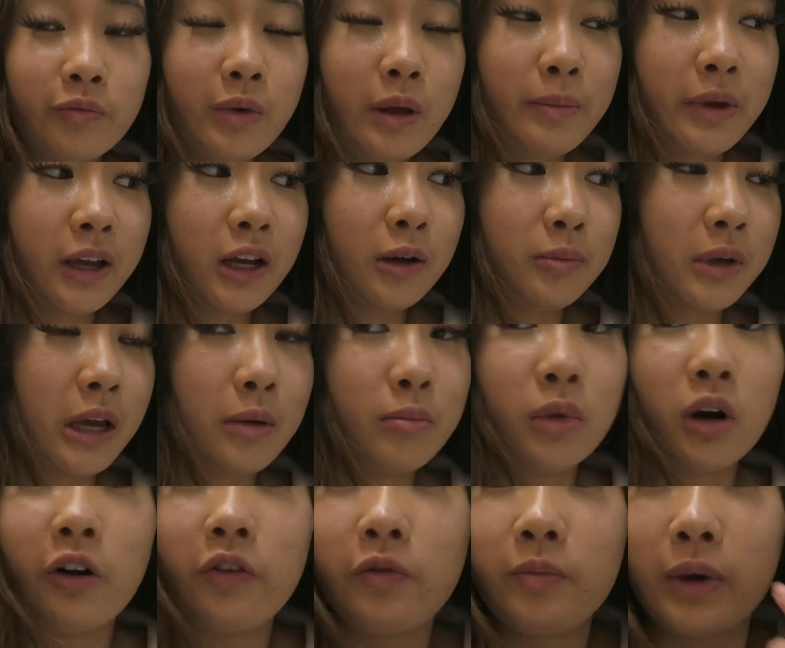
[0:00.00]
of my makeup came
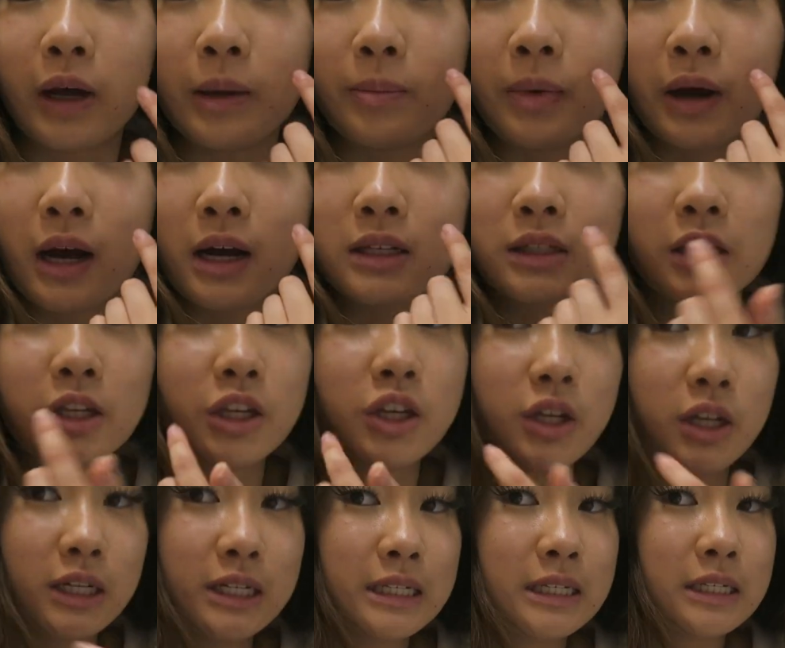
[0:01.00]
off my mask, like you can